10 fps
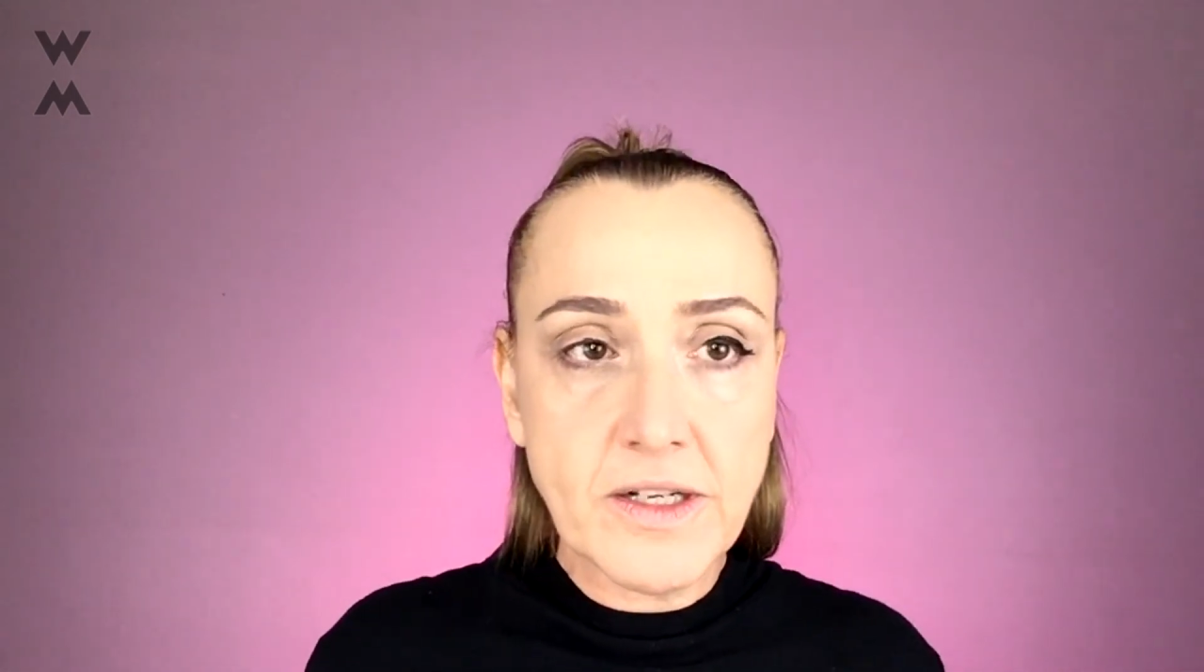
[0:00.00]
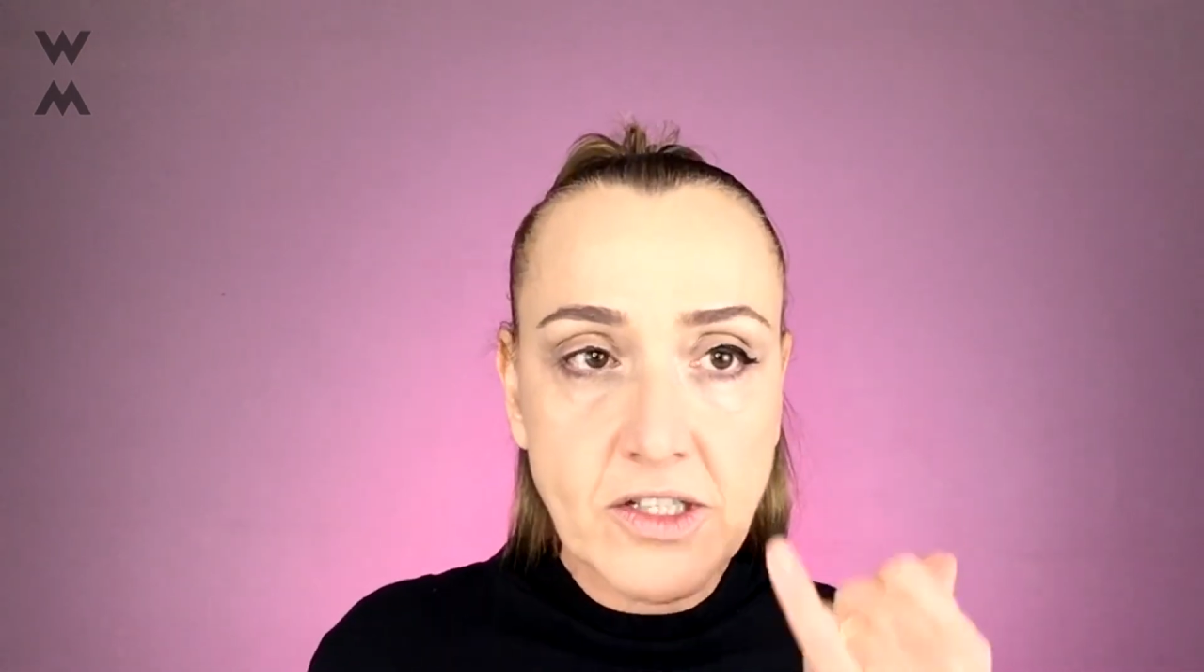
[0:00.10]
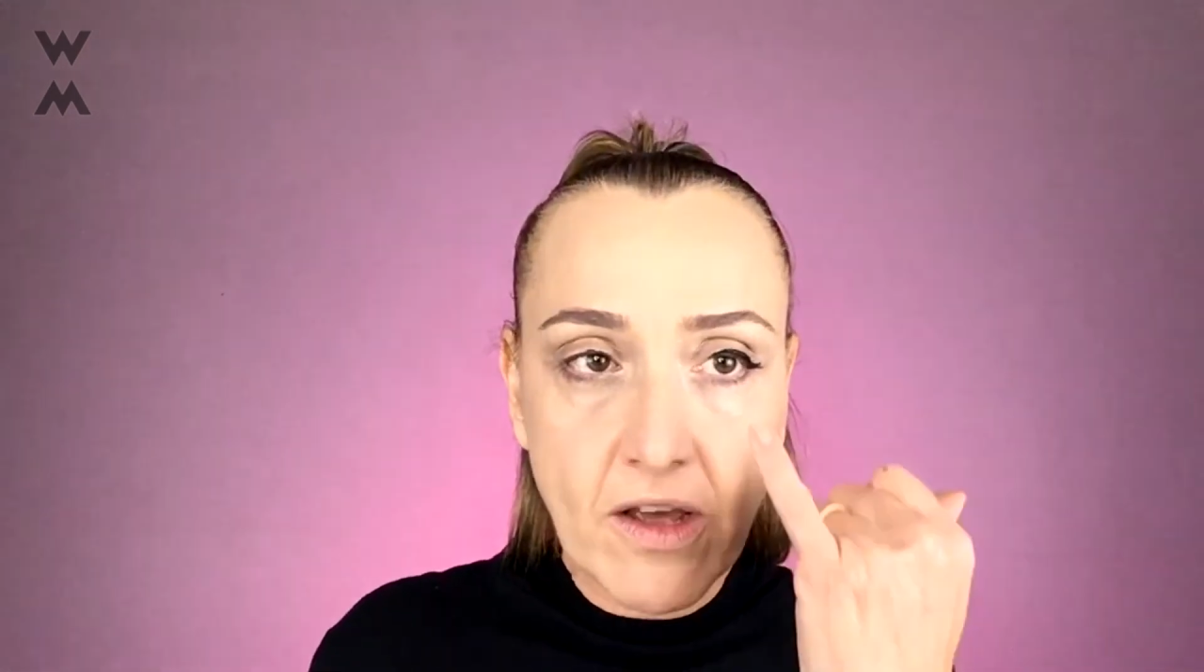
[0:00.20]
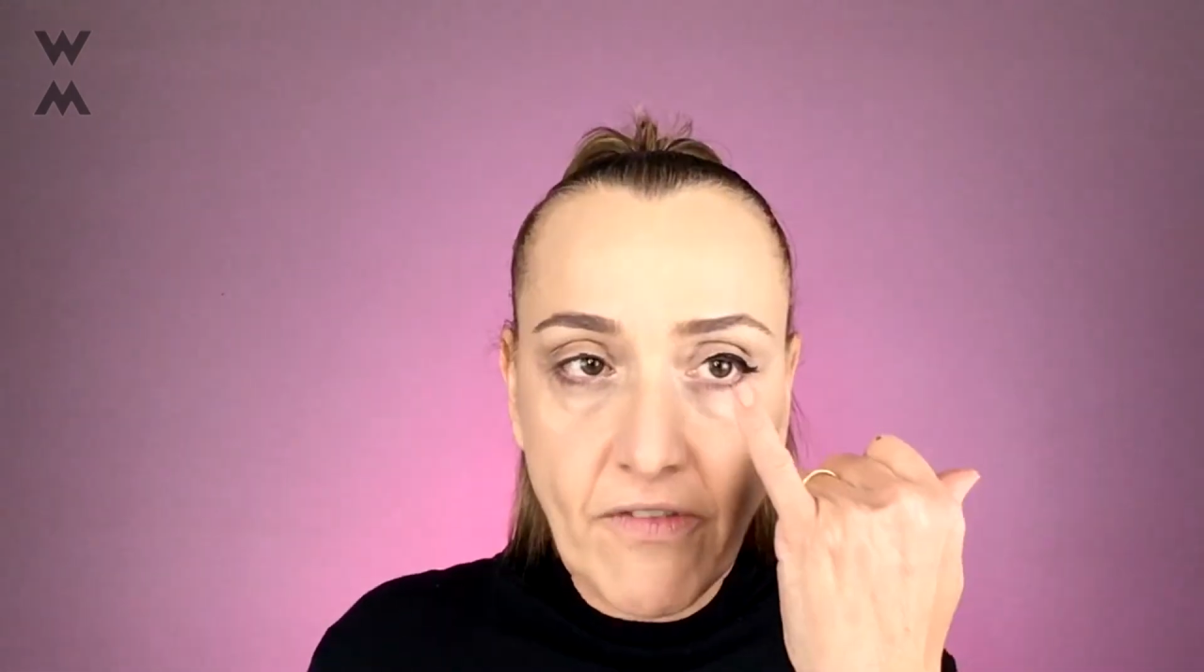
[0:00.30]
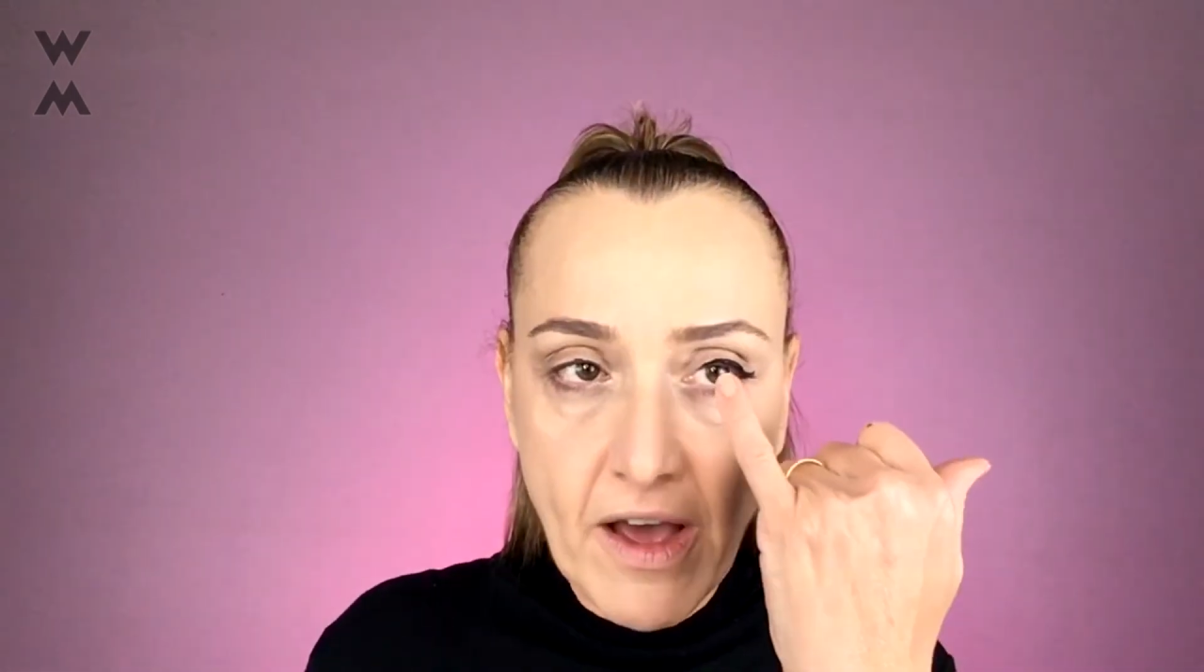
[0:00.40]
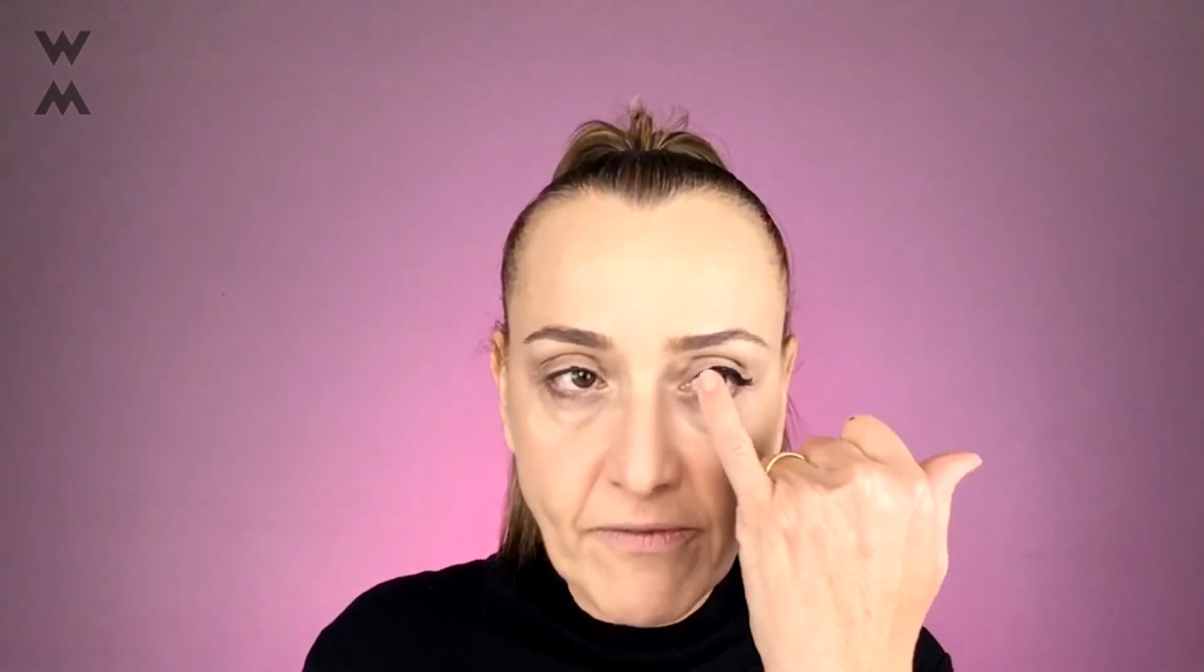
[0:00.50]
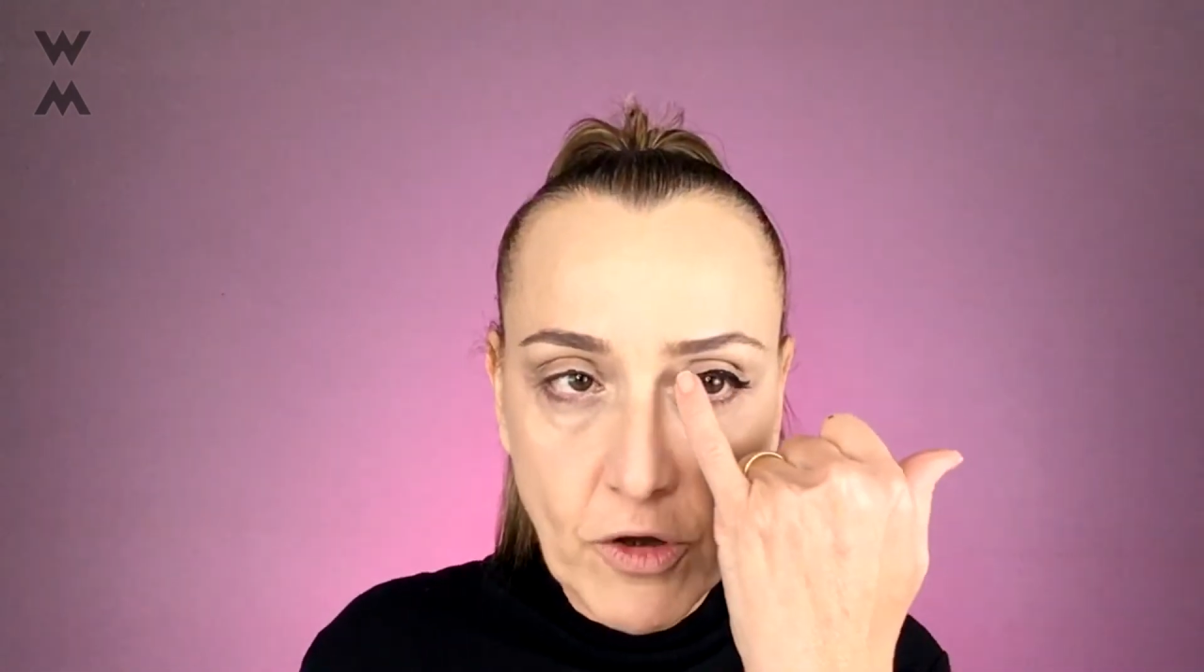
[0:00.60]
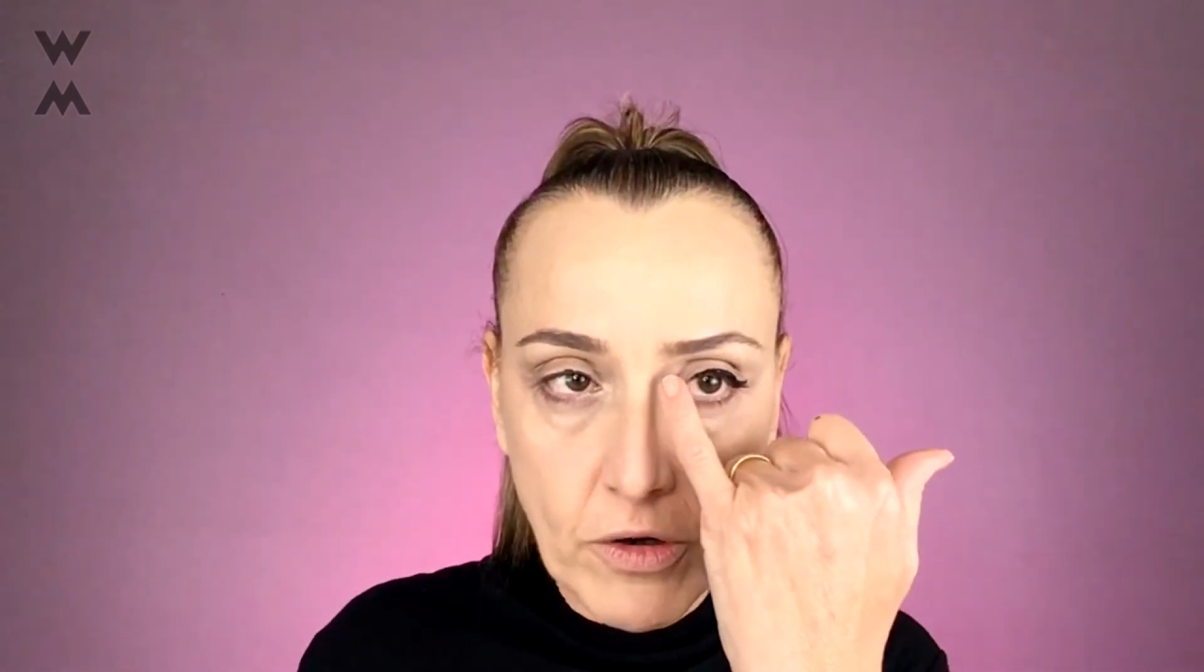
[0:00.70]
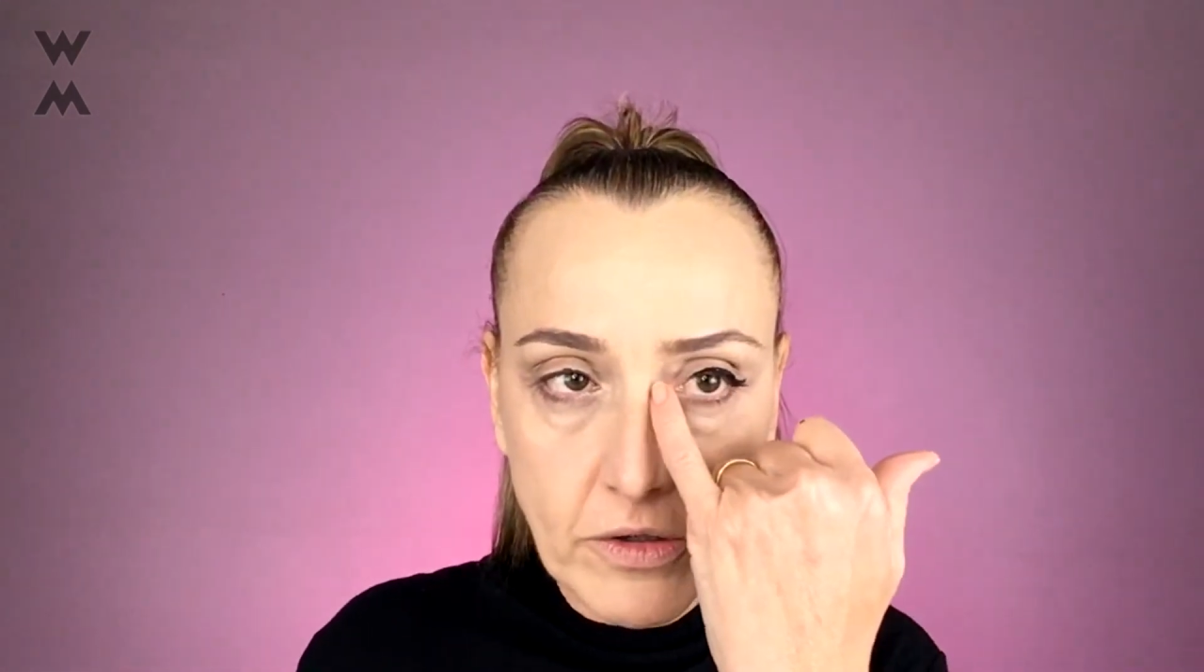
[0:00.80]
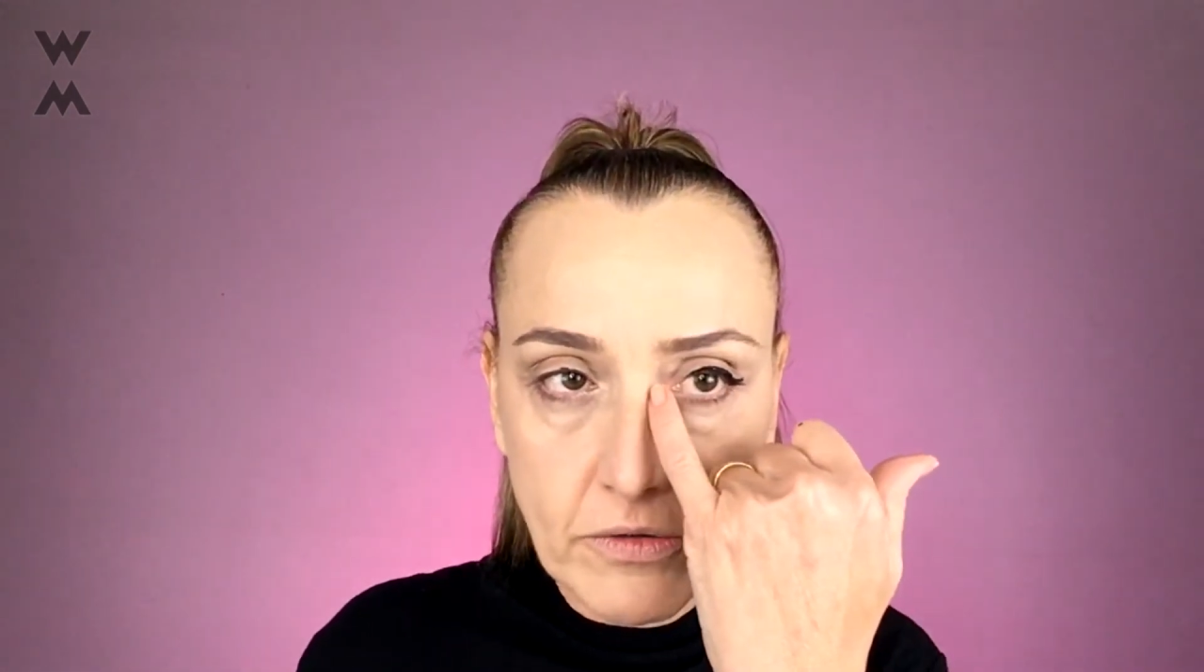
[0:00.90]
So if I've
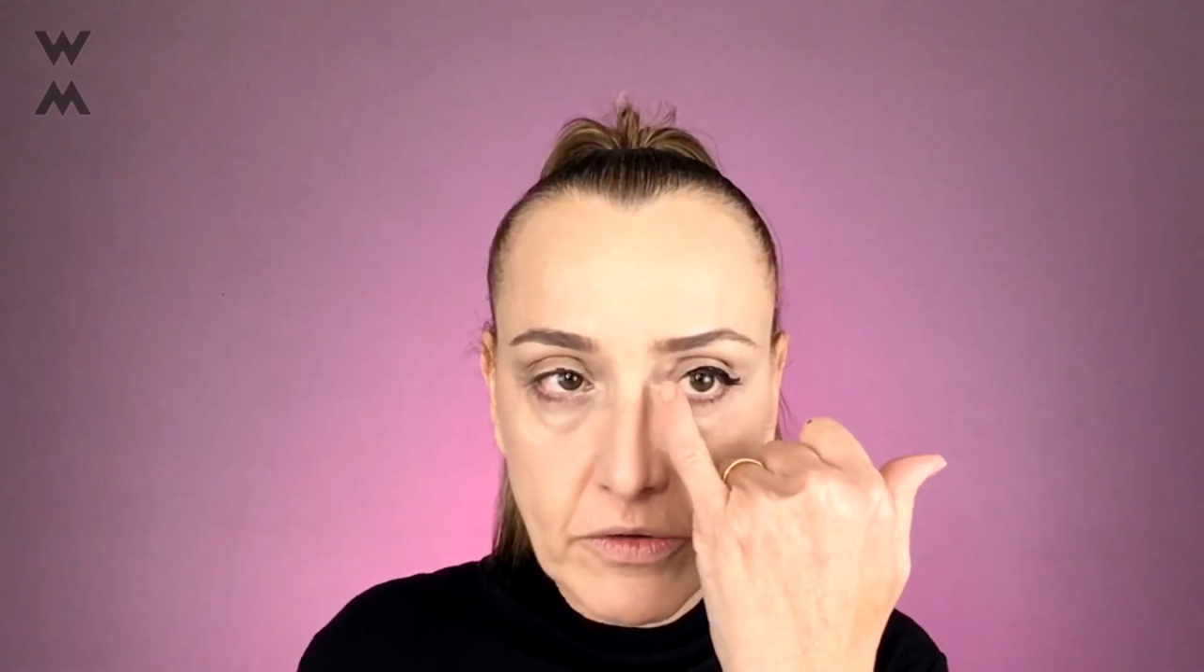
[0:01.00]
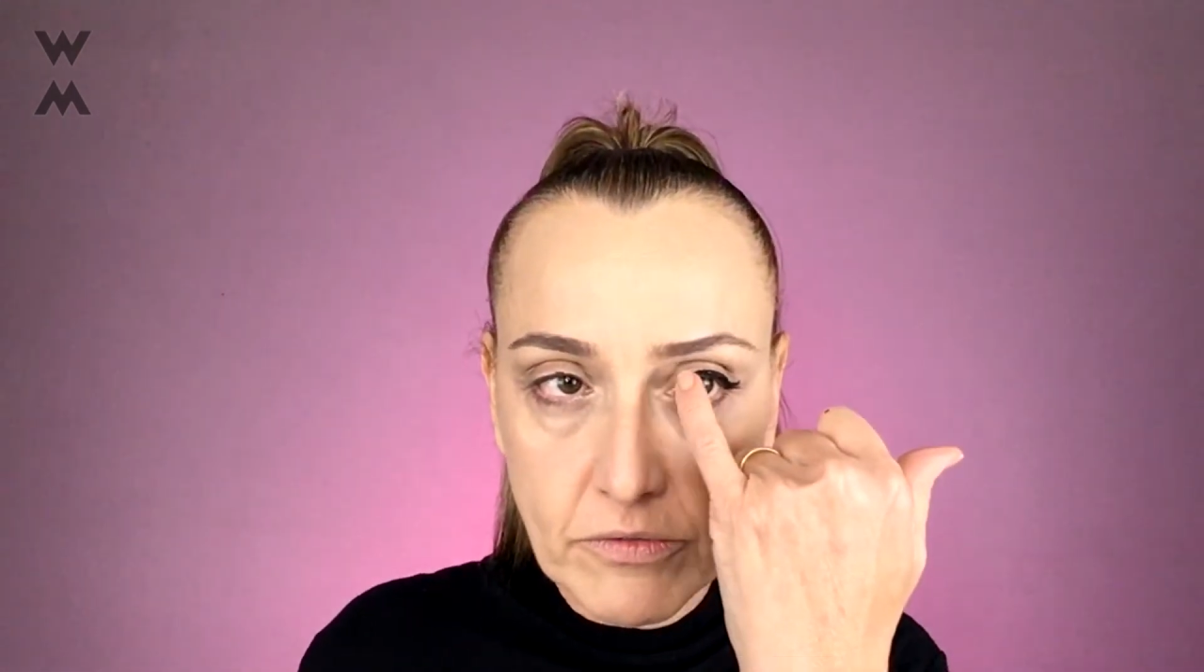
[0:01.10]
got